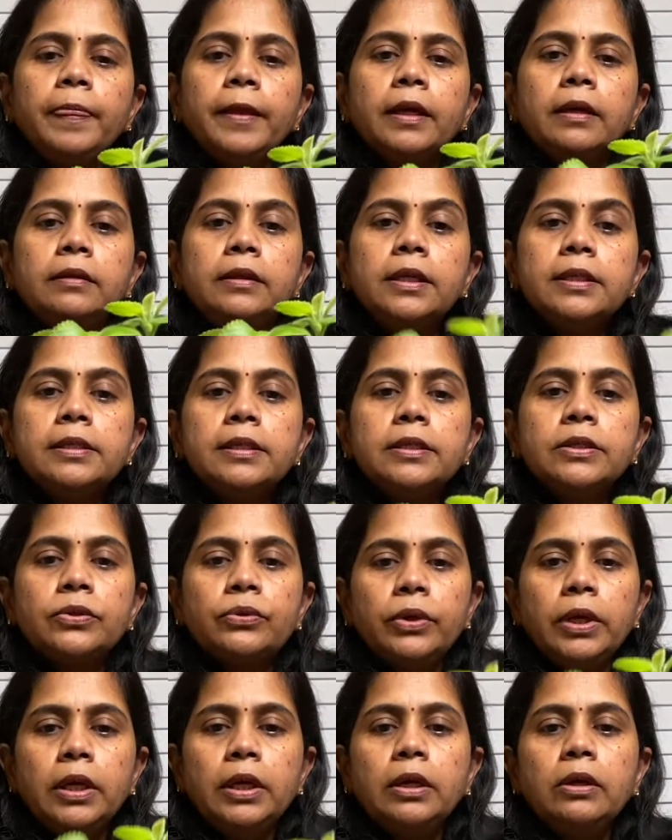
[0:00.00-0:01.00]
this is
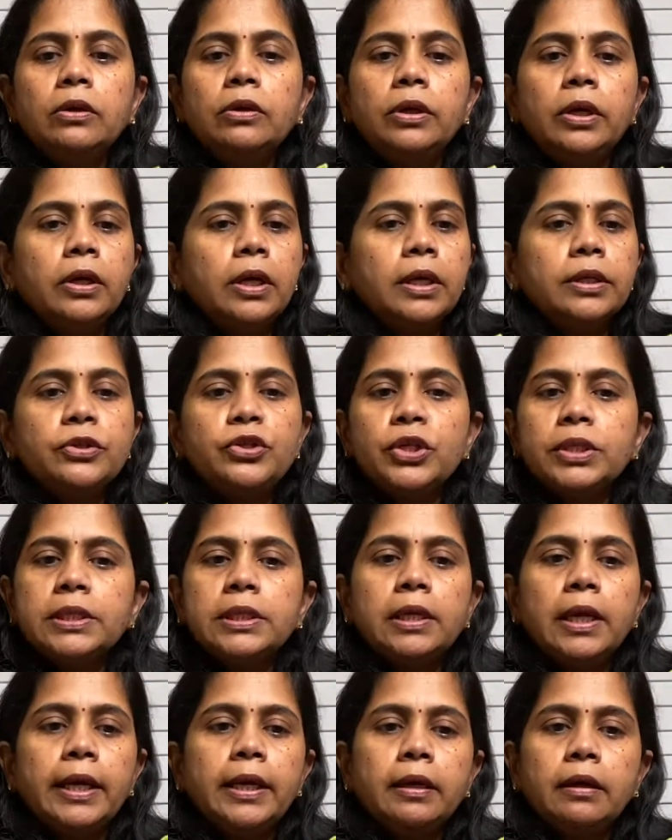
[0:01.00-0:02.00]
really good. You can just
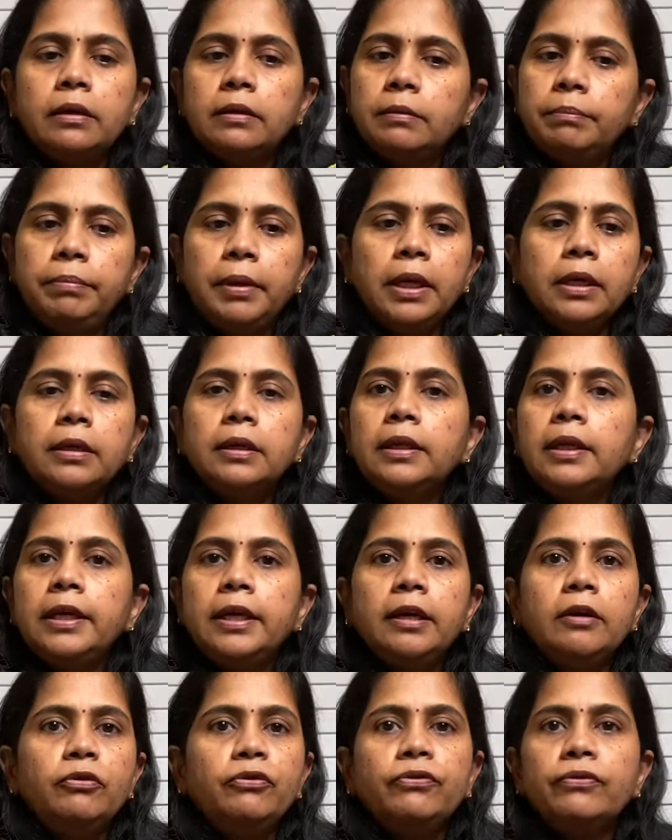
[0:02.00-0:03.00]
like pluck a
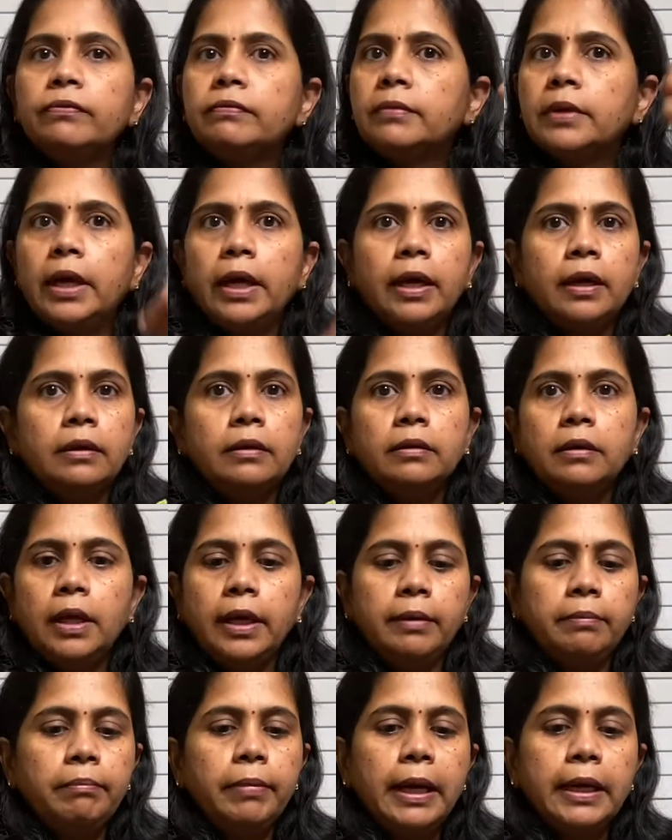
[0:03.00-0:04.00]
leaf and like
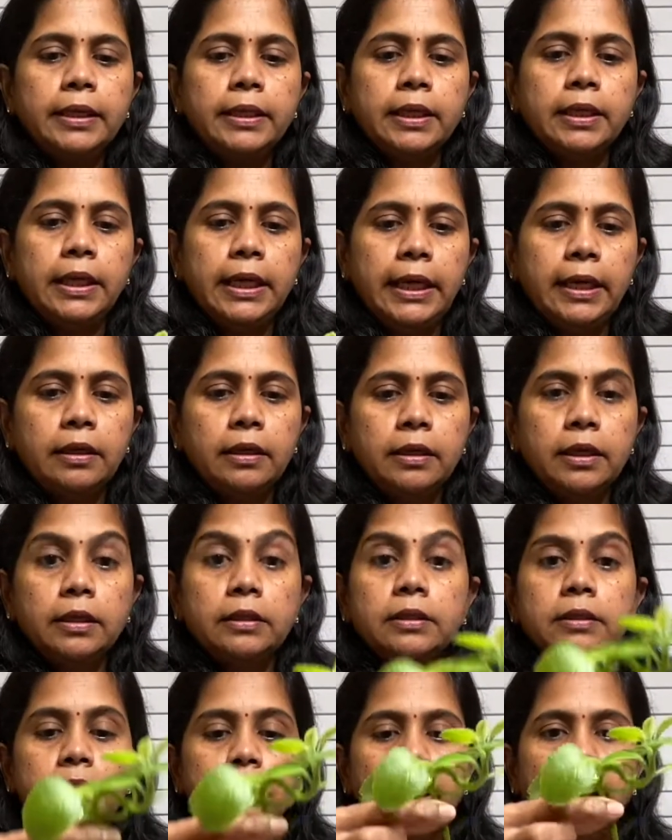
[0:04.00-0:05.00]
bite and eat it. It's
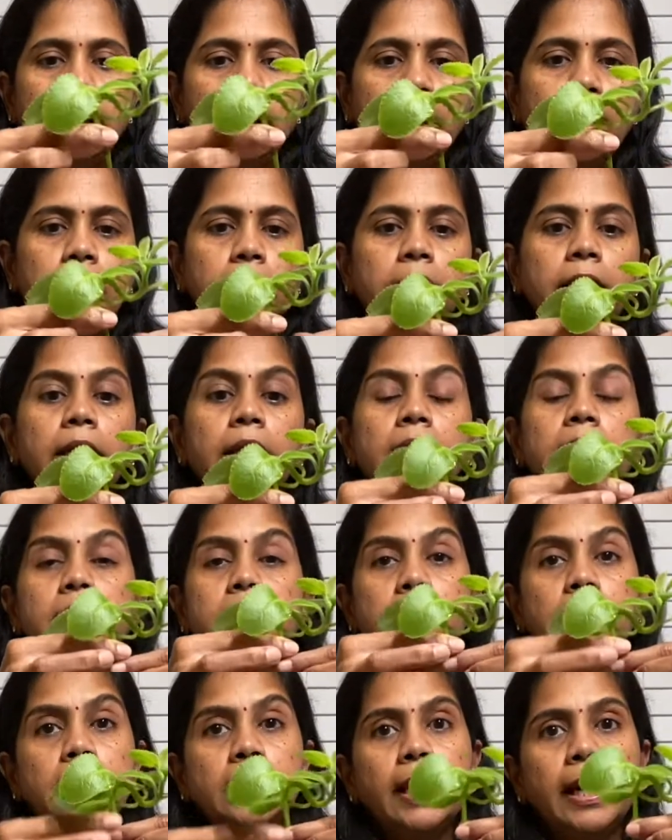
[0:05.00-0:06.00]
that healthy.
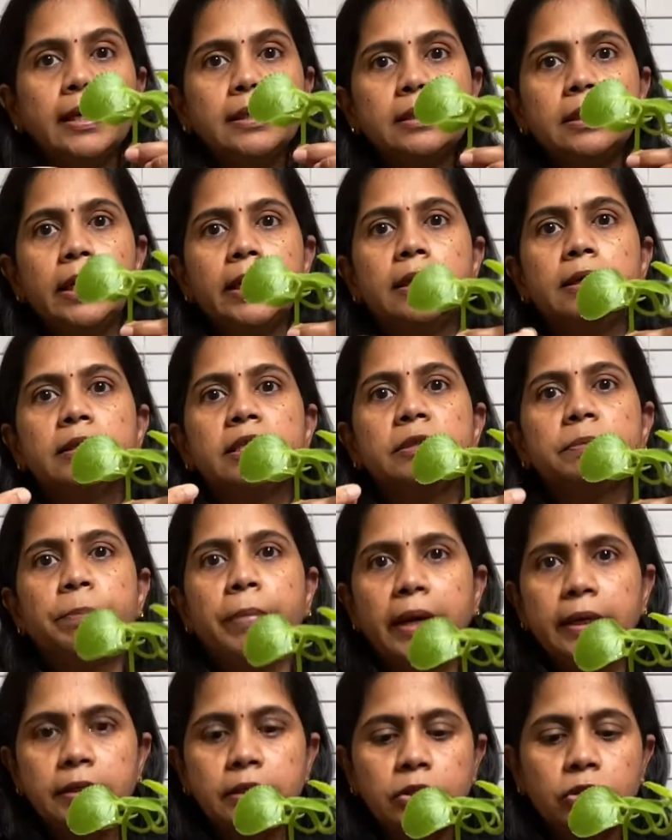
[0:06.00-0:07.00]
It has like a
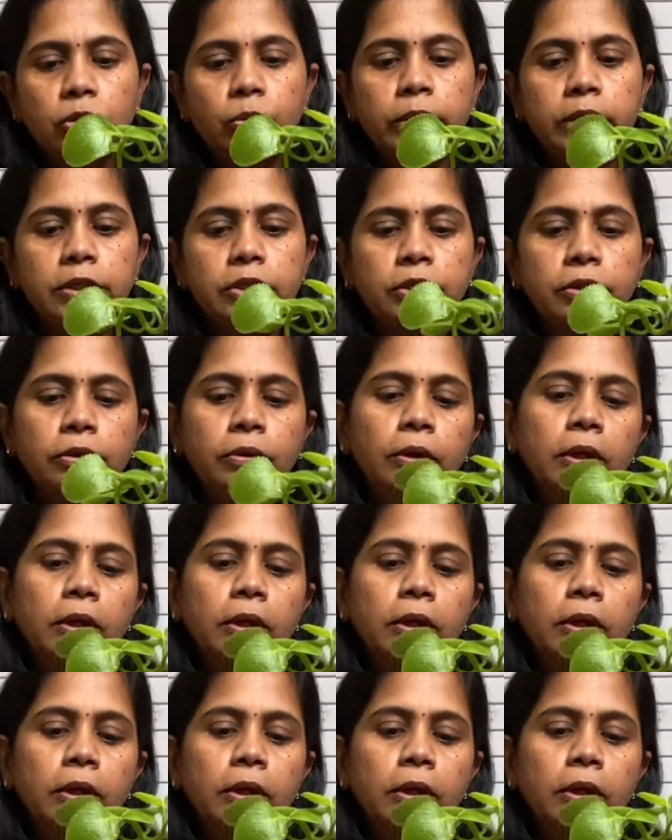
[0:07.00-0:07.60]
spice to it too.